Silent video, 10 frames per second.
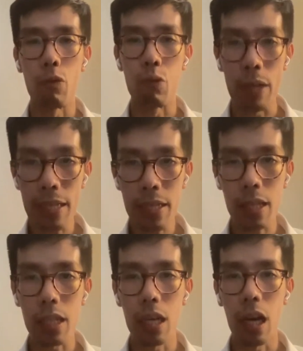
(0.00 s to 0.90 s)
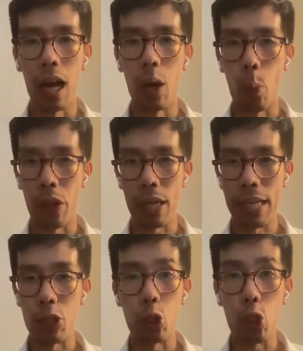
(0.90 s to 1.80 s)
risk, whether
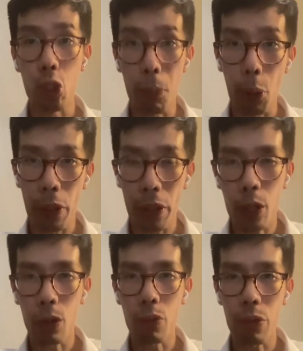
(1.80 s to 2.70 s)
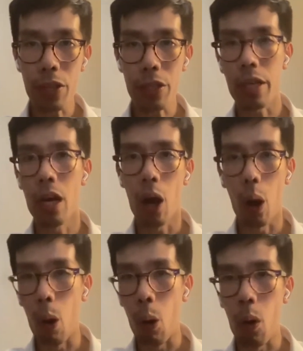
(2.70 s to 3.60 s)
it's geopolitical risk
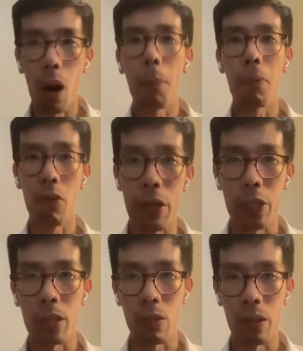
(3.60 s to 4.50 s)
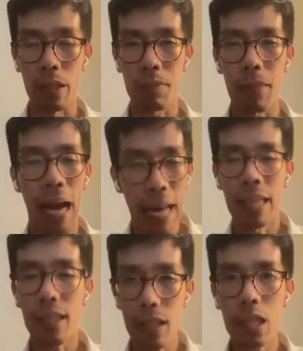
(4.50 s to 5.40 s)
or operational risk. I
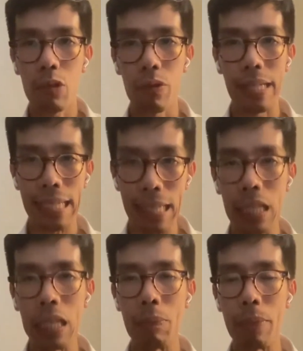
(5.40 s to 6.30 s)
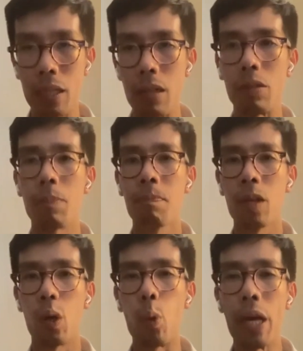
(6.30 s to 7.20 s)
think this is really key because
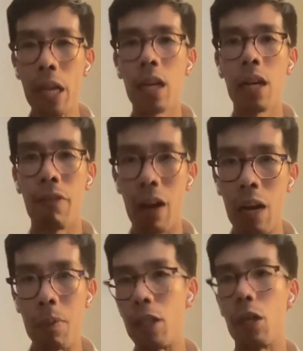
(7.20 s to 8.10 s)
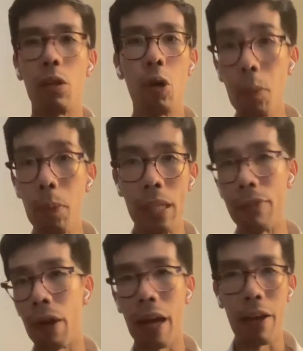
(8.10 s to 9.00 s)
we're in an environment
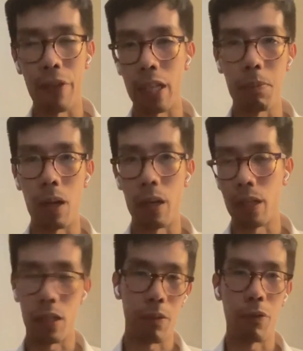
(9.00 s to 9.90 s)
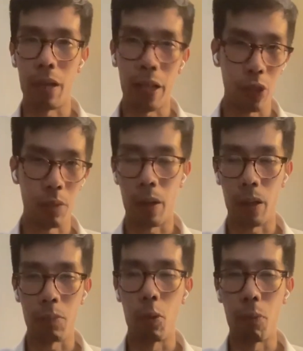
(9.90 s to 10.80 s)
globally for FX markets and financial
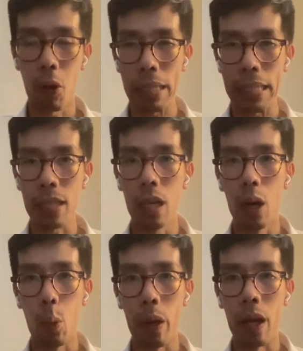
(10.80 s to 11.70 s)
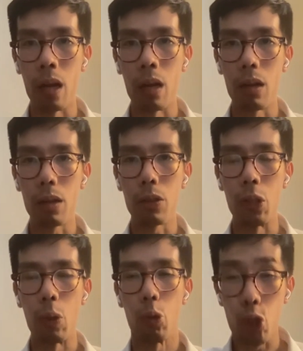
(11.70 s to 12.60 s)
markets more broadly, where
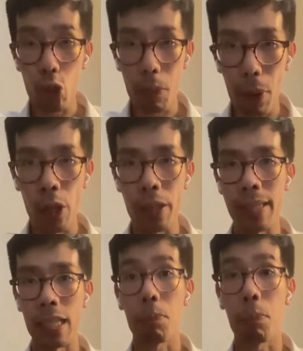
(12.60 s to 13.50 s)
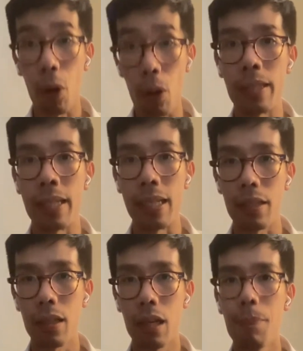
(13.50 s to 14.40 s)
geopolitics,
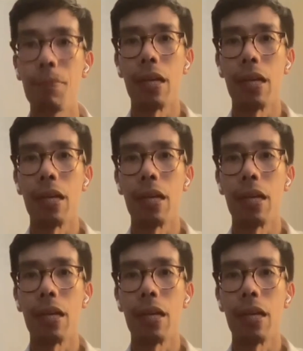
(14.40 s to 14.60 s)
politics